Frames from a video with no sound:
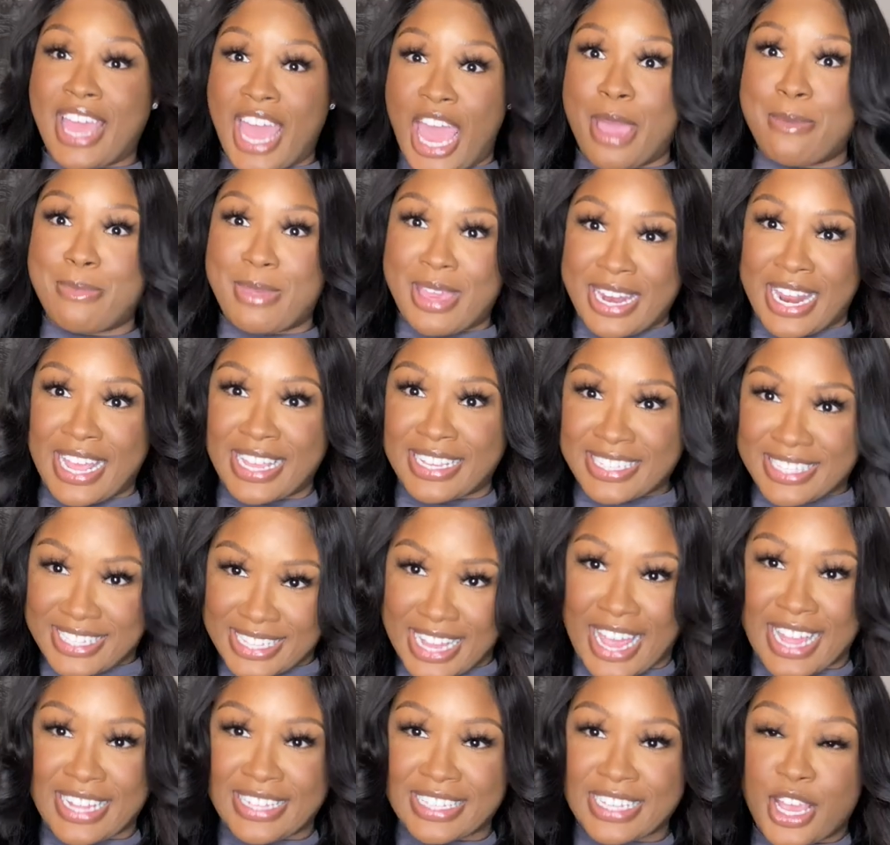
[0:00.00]
came in a
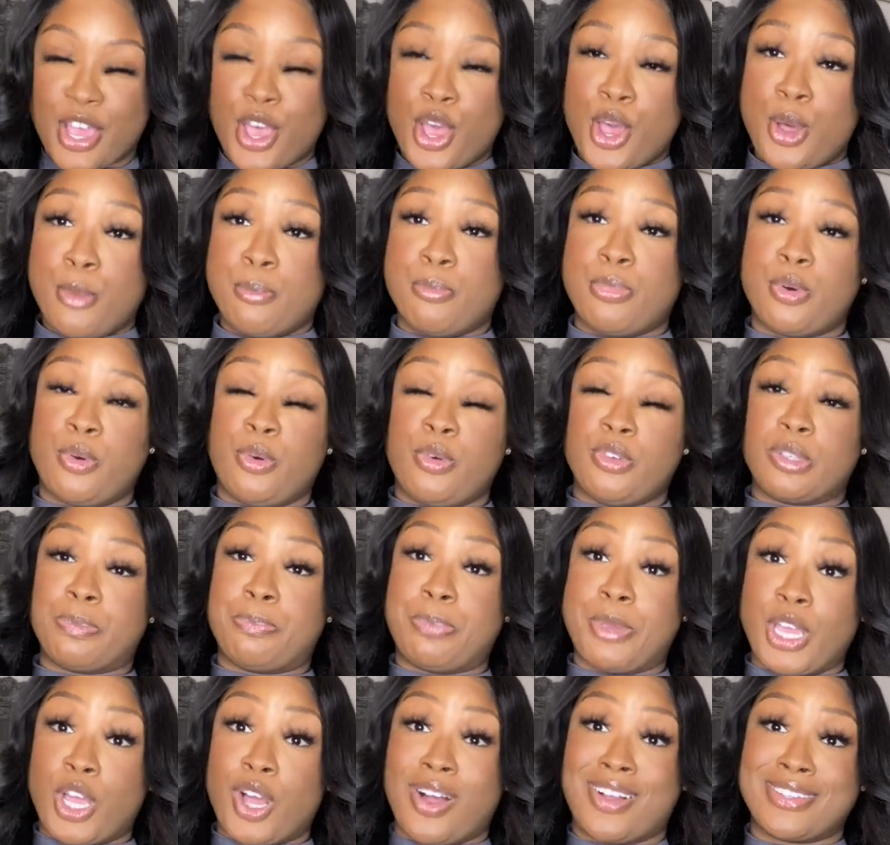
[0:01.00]
set. Boohoo's
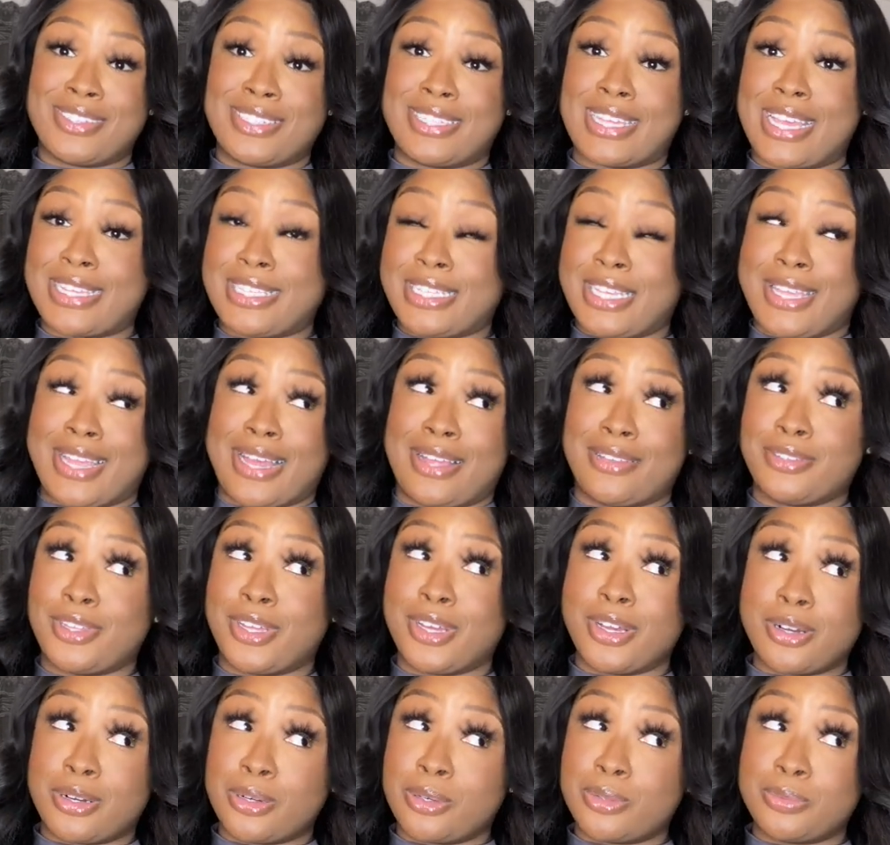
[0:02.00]
big on sets, and y'all
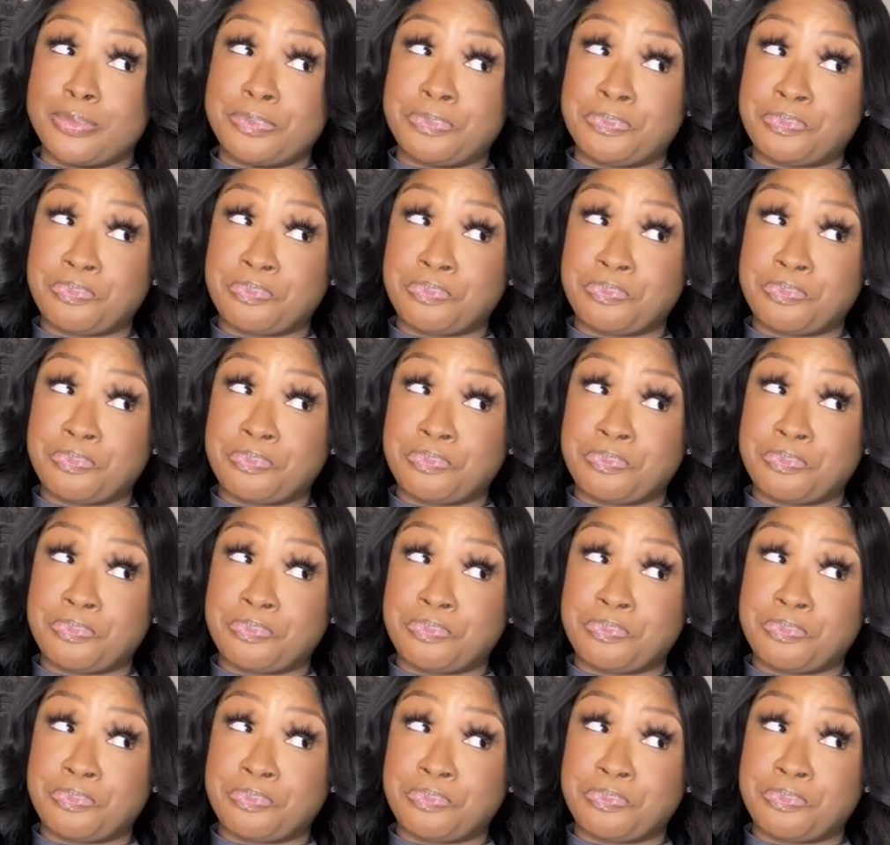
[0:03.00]
know